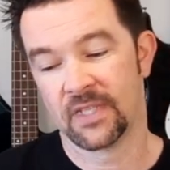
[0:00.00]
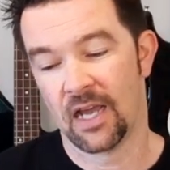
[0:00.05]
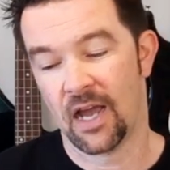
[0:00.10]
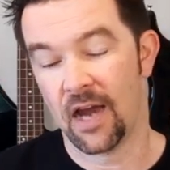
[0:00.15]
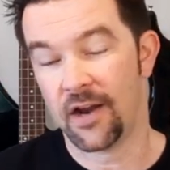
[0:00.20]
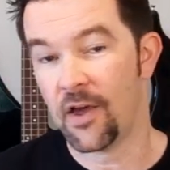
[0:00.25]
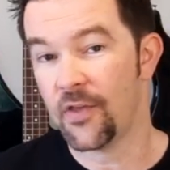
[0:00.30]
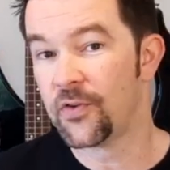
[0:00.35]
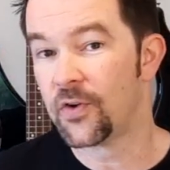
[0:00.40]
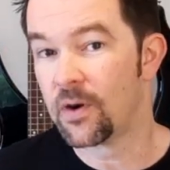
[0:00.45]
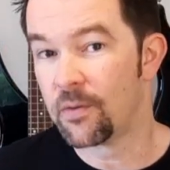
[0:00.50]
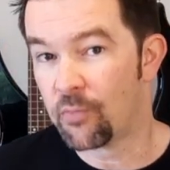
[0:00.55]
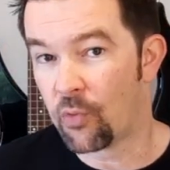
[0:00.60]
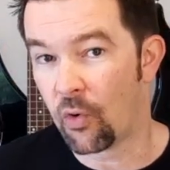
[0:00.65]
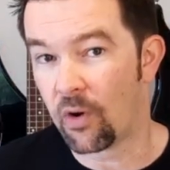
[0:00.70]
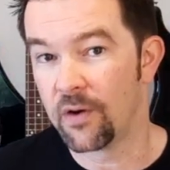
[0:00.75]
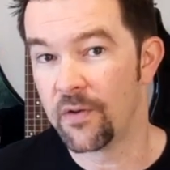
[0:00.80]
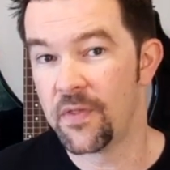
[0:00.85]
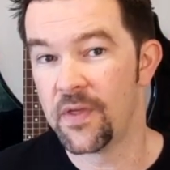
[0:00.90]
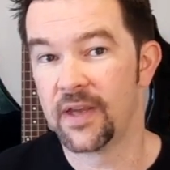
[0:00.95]
Another
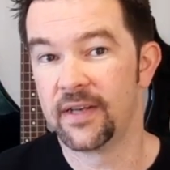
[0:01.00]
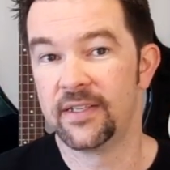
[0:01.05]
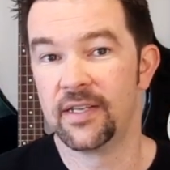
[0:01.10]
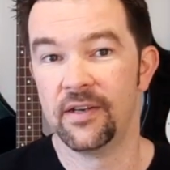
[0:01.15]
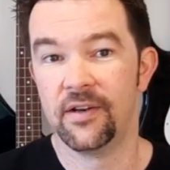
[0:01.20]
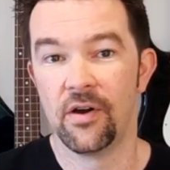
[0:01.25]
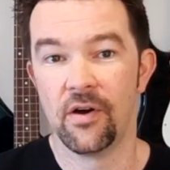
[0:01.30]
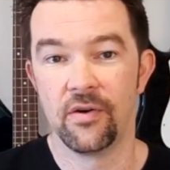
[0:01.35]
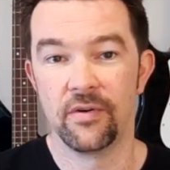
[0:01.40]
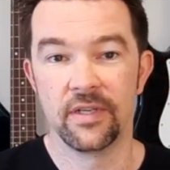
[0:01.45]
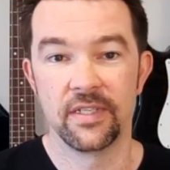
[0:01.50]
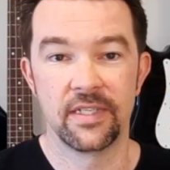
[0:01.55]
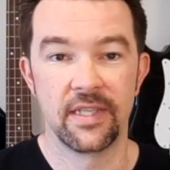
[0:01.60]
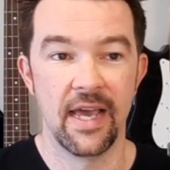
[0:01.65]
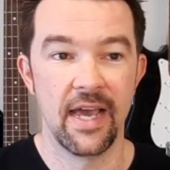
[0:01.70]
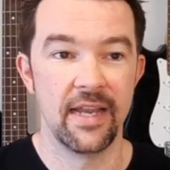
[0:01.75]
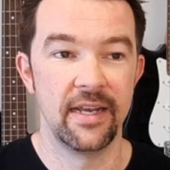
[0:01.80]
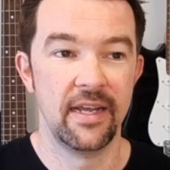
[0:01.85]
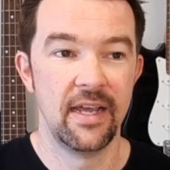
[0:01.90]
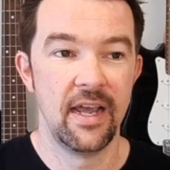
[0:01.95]
important thing to know is
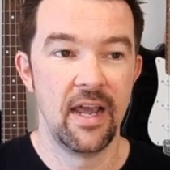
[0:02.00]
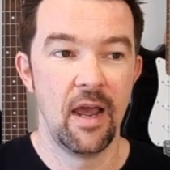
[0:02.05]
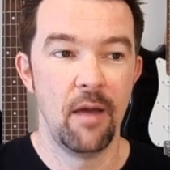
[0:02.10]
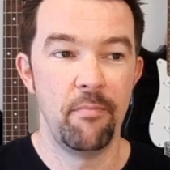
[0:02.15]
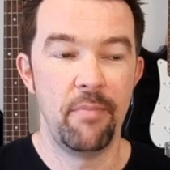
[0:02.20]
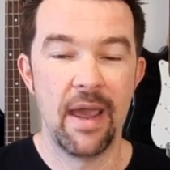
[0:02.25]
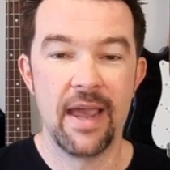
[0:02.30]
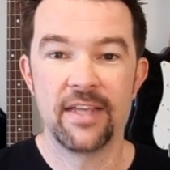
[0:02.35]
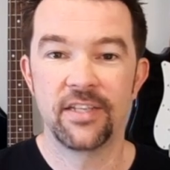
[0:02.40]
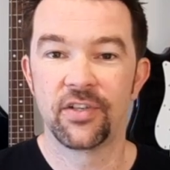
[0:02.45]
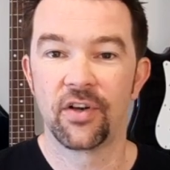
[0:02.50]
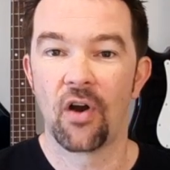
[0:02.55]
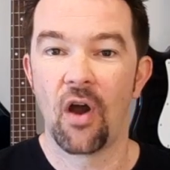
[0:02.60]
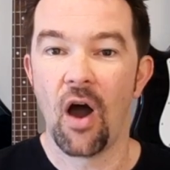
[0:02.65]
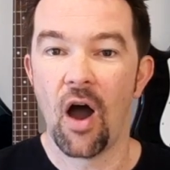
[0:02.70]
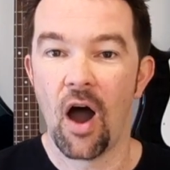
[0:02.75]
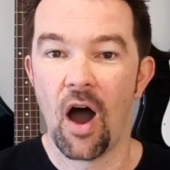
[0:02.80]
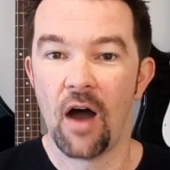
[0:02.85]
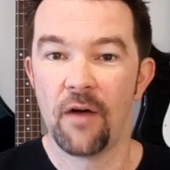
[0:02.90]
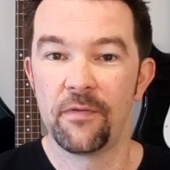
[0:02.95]
that banks are
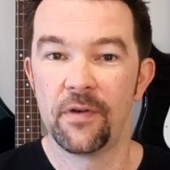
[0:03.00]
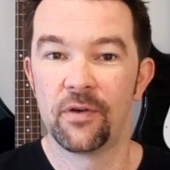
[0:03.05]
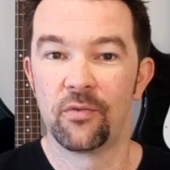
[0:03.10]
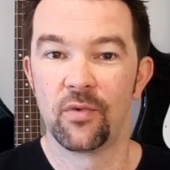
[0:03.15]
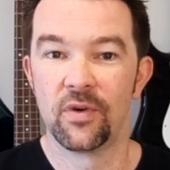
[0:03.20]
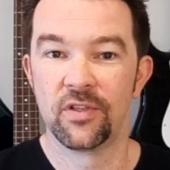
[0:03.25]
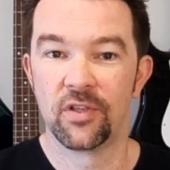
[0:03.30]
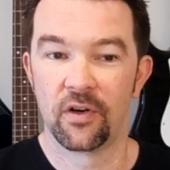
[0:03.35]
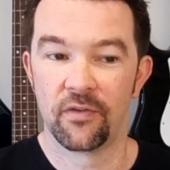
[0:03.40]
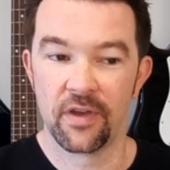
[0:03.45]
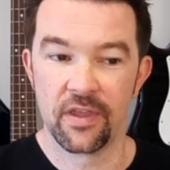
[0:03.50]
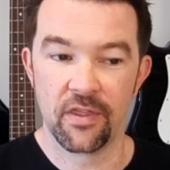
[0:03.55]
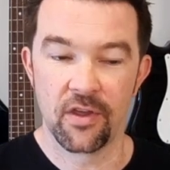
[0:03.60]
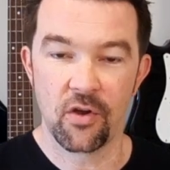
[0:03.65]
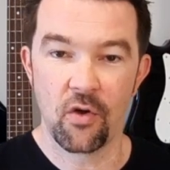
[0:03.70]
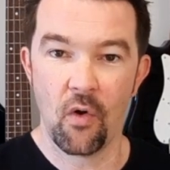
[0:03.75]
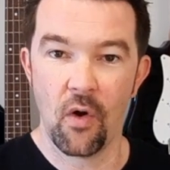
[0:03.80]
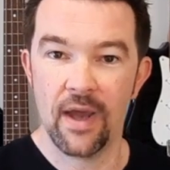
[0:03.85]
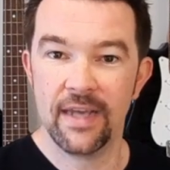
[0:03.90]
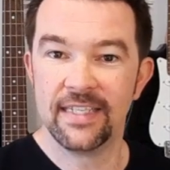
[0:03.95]
often reserving the
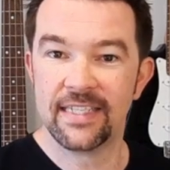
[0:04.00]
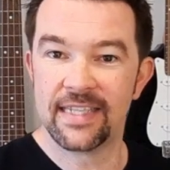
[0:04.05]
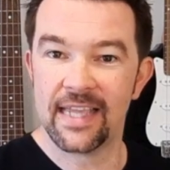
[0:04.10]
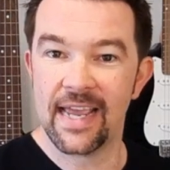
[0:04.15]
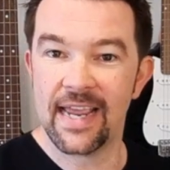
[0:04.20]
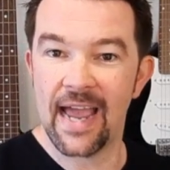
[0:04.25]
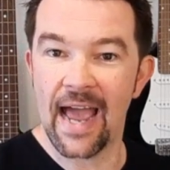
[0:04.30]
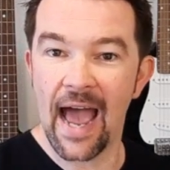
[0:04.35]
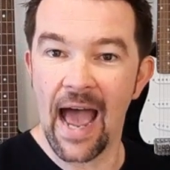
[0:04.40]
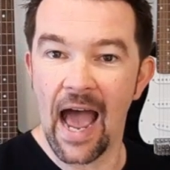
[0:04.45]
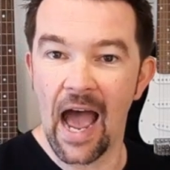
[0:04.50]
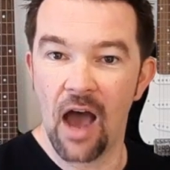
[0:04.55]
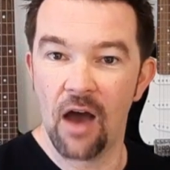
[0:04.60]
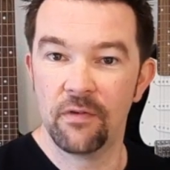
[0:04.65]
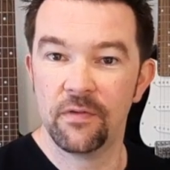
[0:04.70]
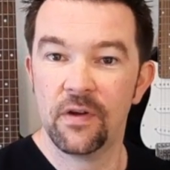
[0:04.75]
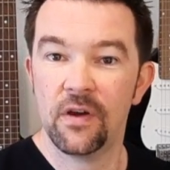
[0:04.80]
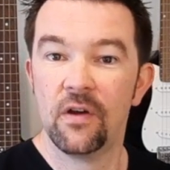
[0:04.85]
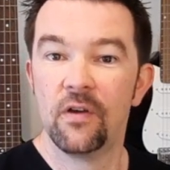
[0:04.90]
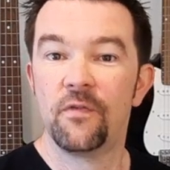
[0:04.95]
coins they
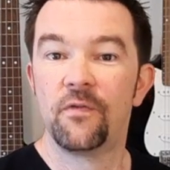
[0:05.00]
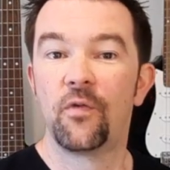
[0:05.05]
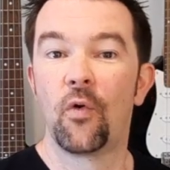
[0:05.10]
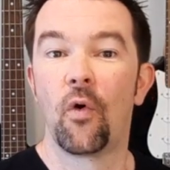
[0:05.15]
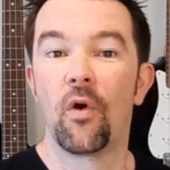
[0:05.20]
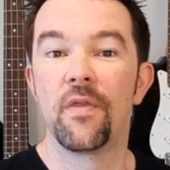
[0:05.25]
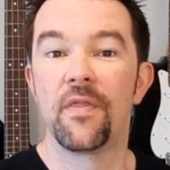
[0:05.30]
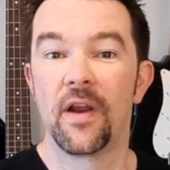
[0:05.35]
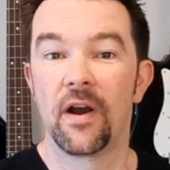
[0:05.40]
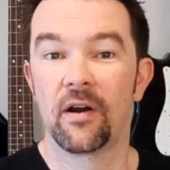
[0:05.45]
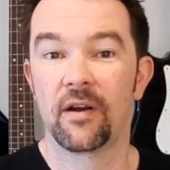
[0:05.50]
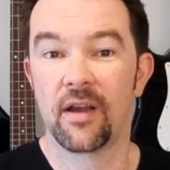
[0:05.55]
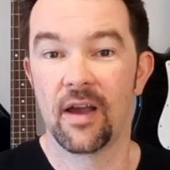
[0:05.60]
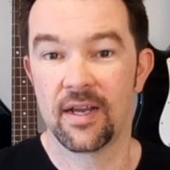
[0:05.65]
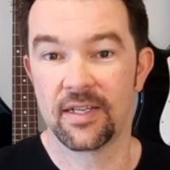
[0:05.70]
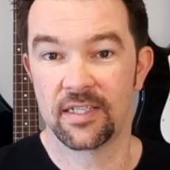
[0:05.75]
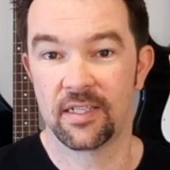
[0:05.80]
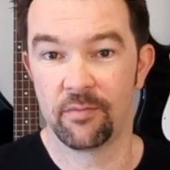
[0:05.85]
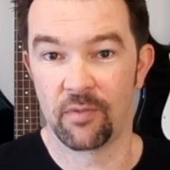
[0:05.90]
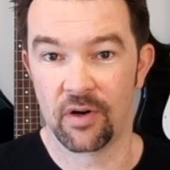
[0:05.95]
have for their
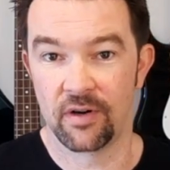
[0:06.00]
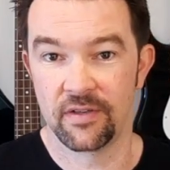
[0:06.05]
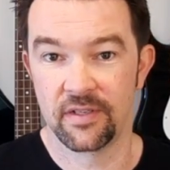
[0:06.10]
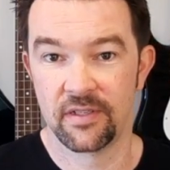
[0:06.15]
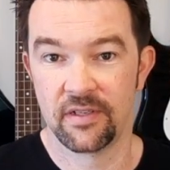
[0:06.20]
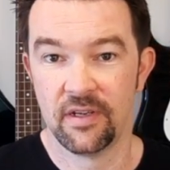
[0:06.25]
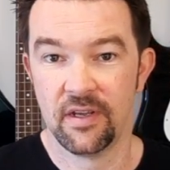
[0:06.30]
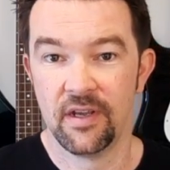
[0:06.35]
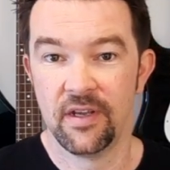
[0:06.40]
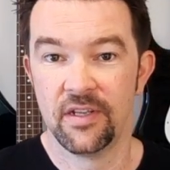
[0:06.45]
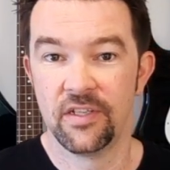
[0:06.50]
customers.